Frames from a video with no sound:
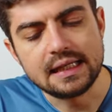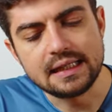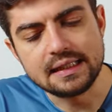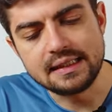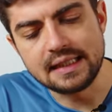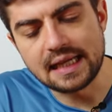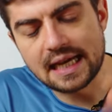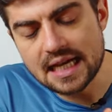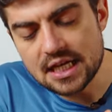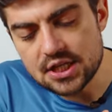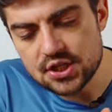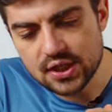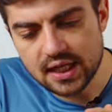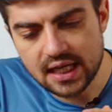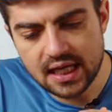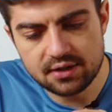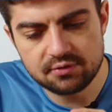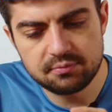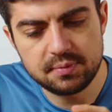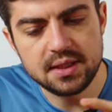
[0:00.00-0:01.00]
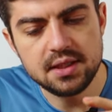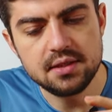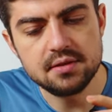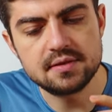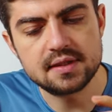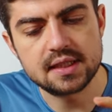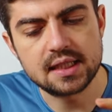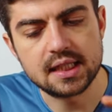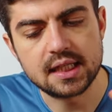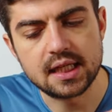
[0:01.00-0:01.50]
The Edge I have been
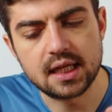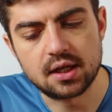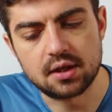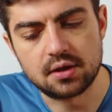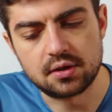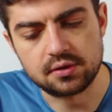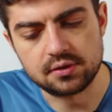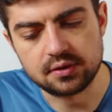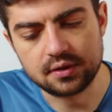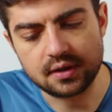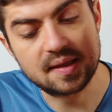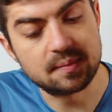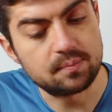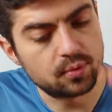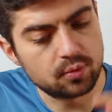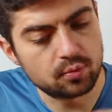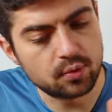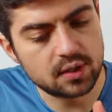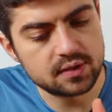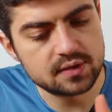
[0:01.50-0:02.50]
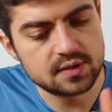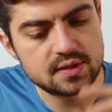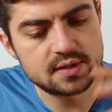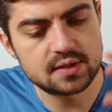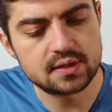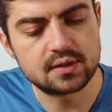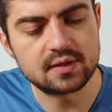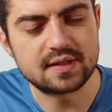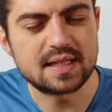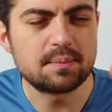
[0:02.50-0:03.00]
using on tempo runs.
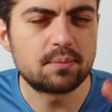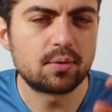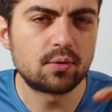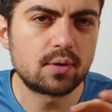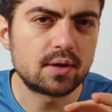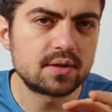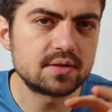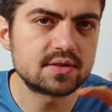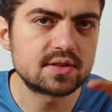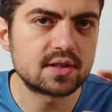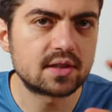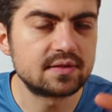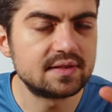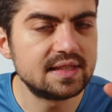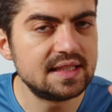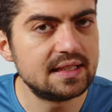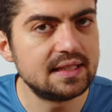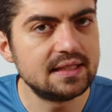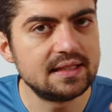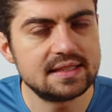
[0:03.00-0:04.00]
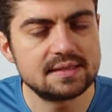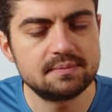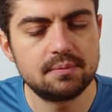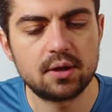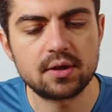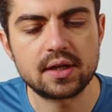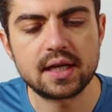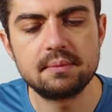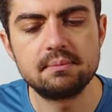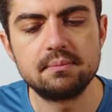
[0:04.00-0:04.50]
The tempo runs in this
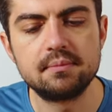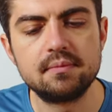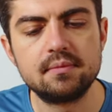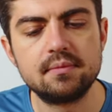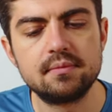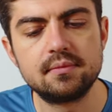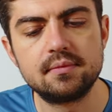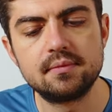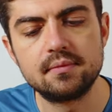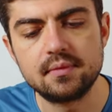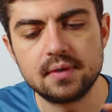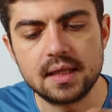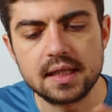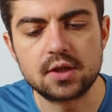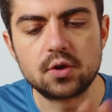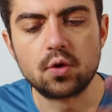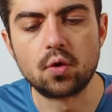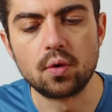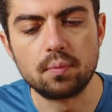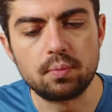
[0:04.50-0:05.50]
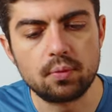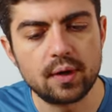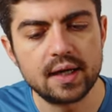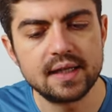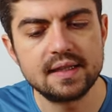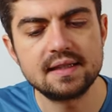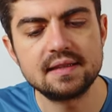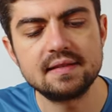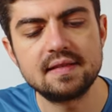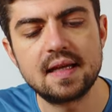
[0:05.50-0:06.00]
block, I'm
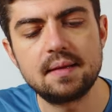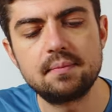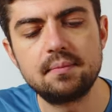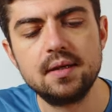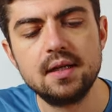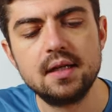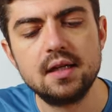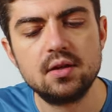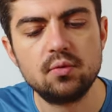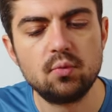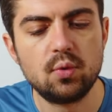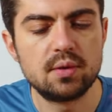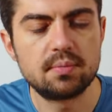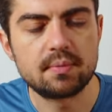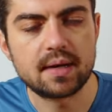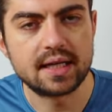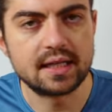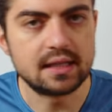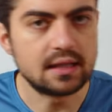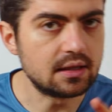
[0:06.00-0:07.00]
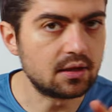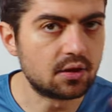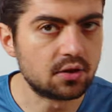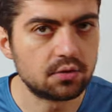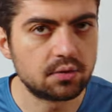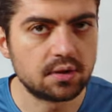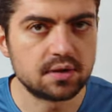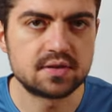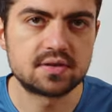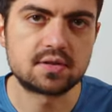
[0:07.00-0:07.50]
incorporating them with my long
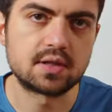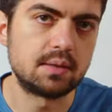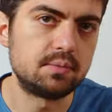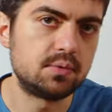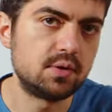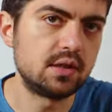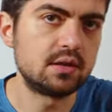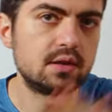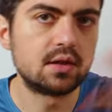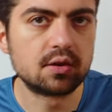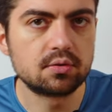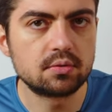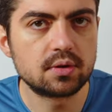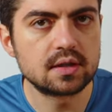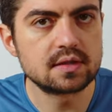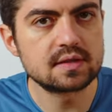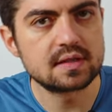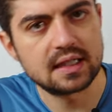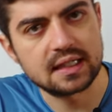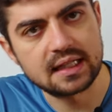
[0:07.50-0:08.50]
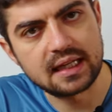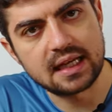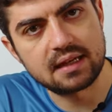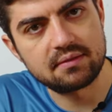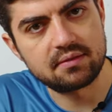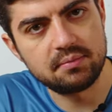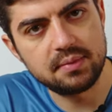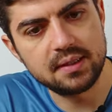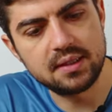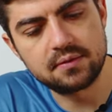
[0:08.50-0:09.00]
runs. So I'm doing long runs and I have
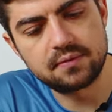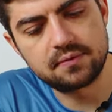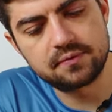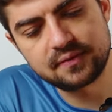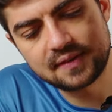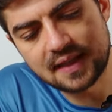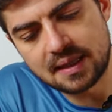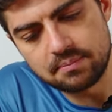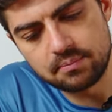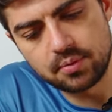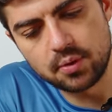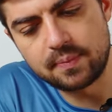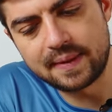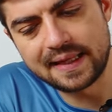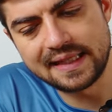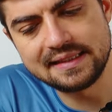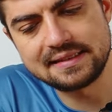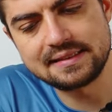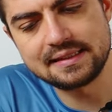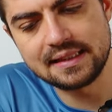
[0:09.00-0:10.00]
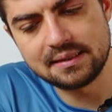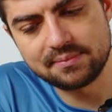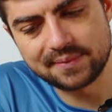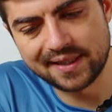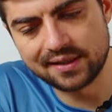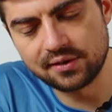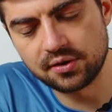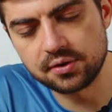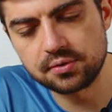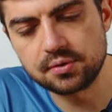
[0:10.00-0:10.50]
a bit of tempo pace in my
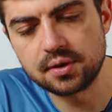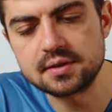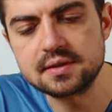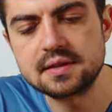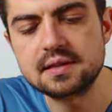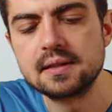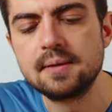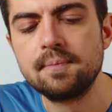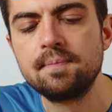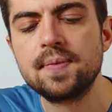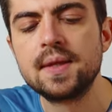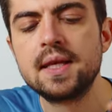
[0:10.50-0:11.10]
long runs.